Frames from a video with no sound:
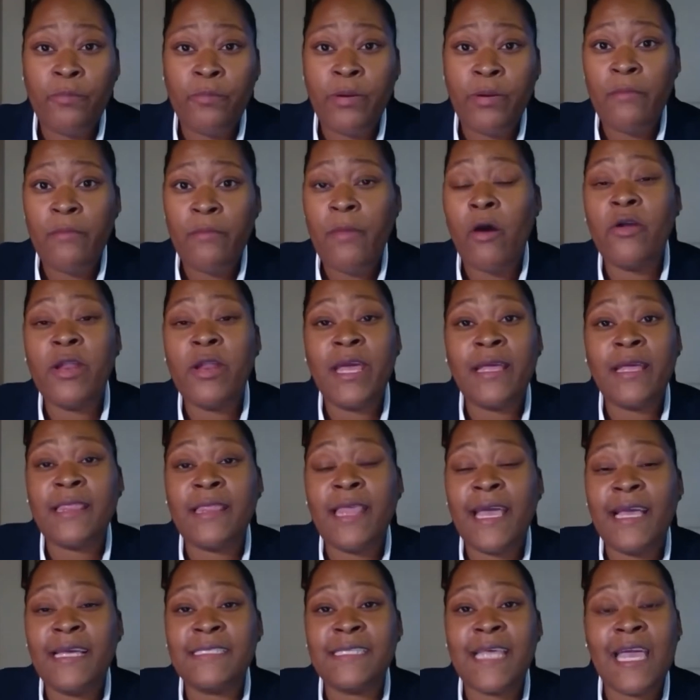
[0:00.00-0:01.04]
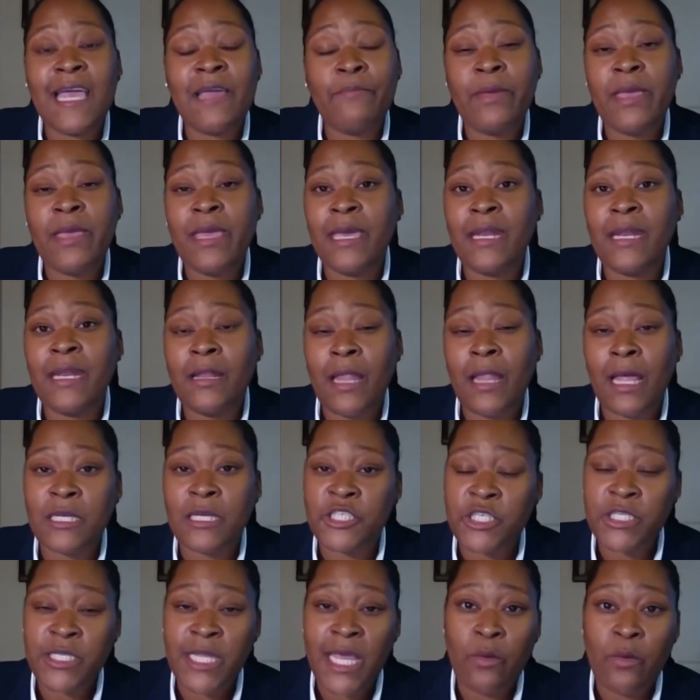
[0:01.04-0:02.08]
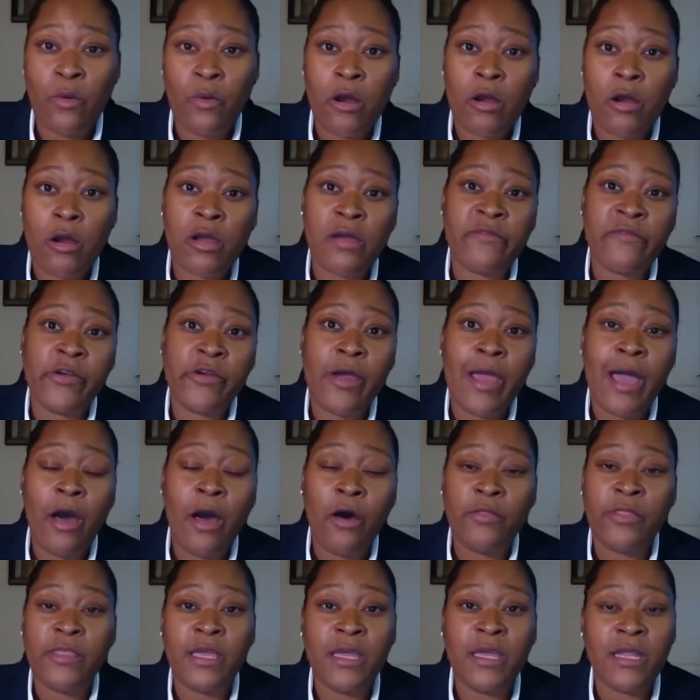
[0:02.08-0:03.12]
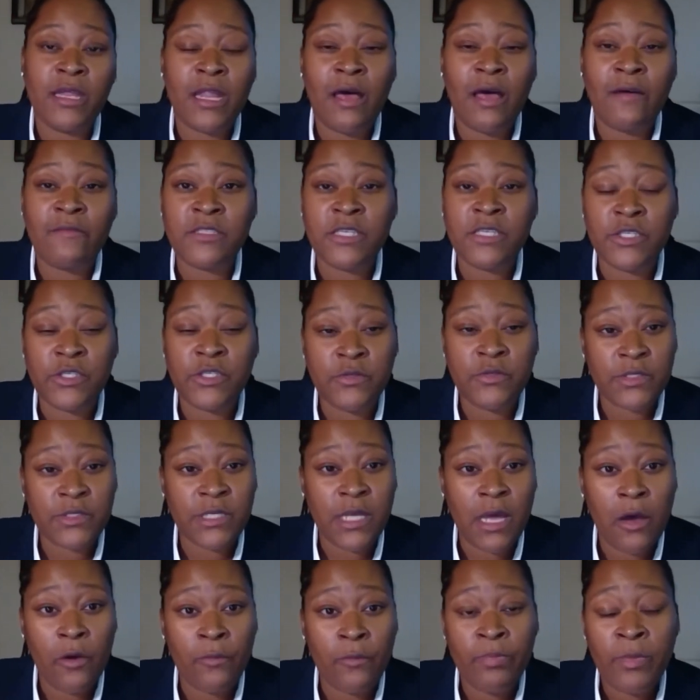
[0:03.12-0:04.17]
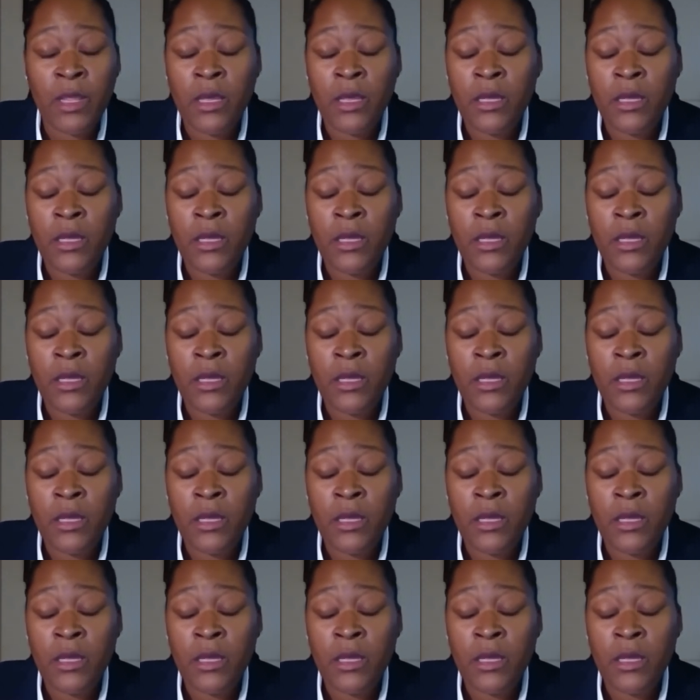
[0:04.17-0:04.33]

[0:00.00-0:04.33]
promoting things like being an election day worker if you're healthy enough to do so.